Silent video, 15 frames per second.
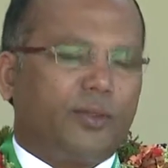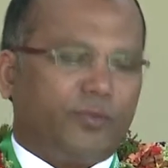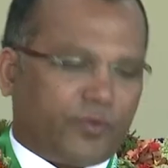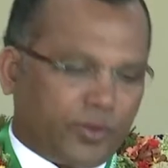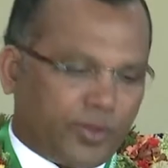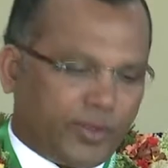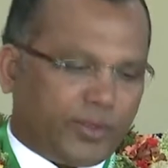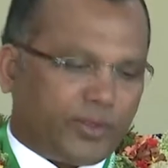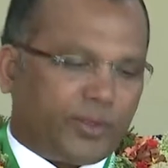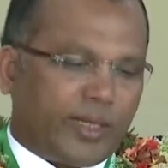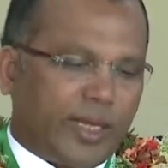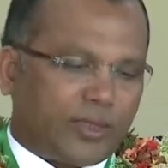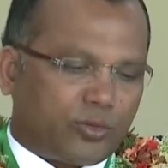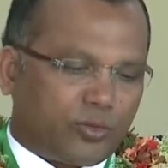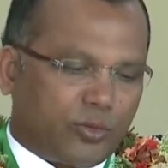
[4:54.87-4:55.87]
for the
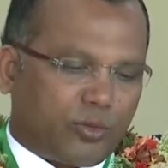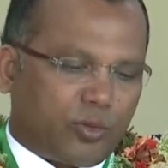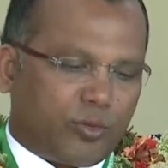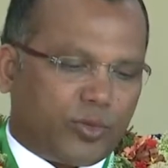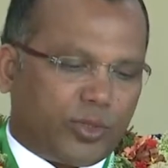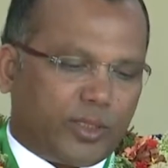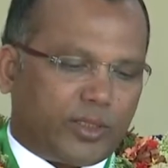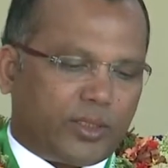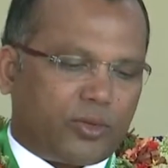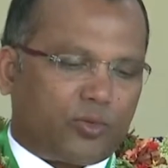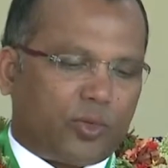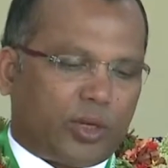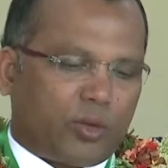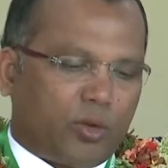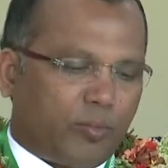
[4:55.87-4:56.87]
international community
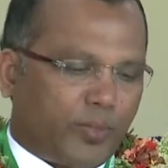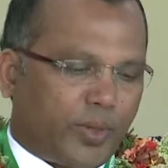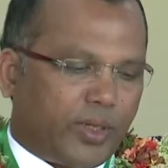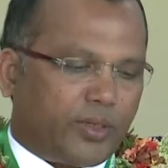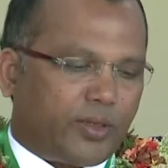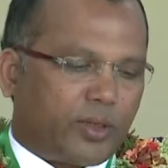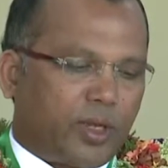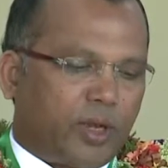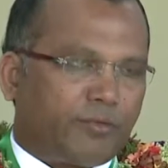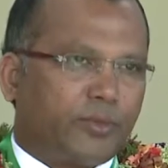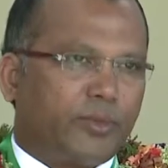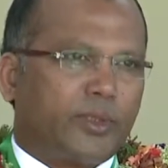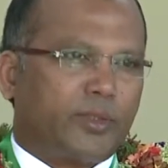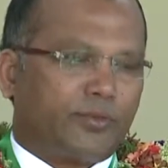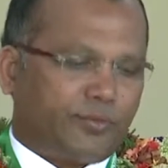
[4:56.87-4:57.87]
to accompany the
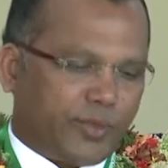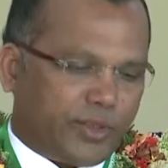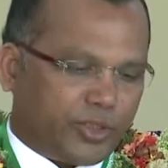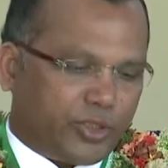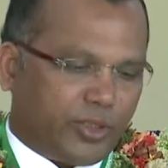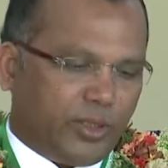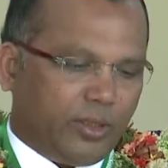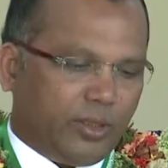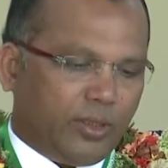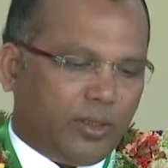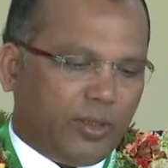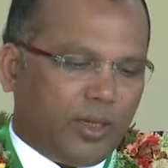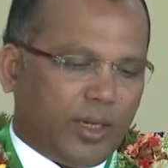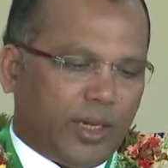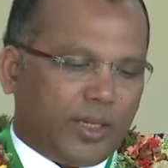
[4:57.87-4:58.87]
government of Fiji
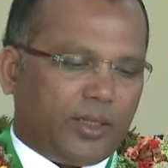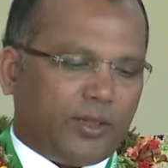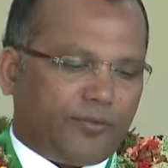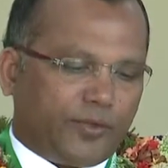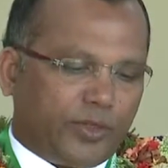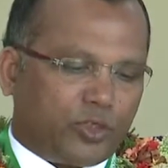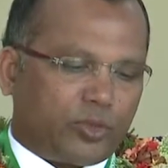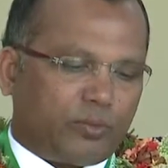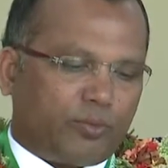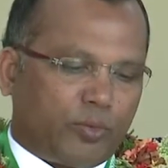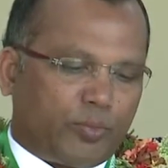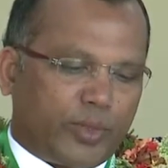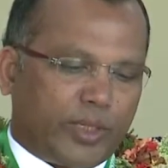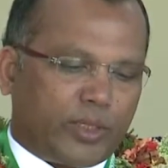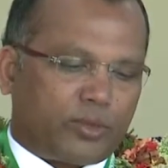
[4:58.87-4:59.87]
and the Fijian
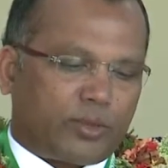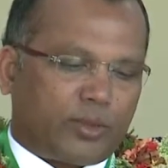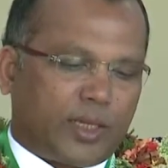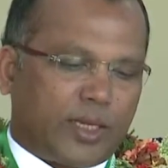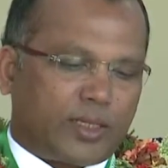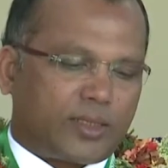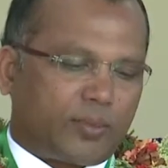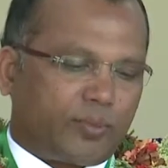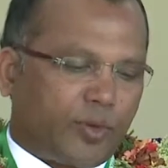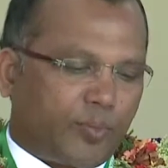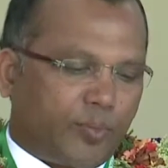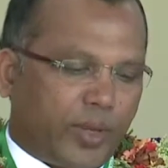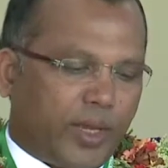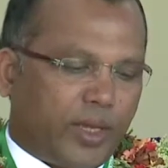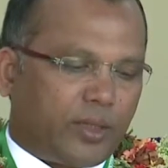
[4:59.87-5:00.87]
population as they
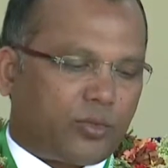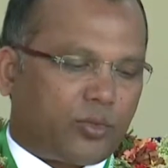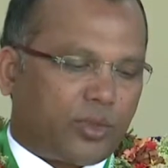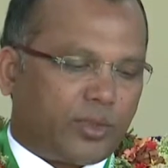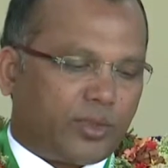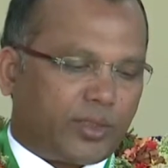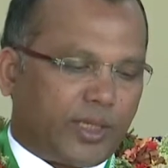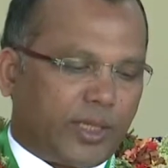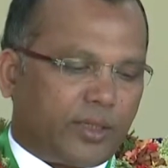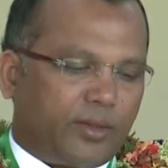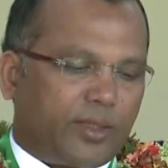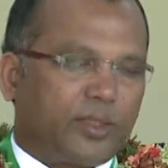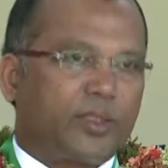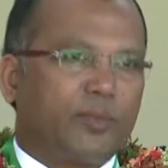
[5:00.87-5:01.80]
prepare to undertake these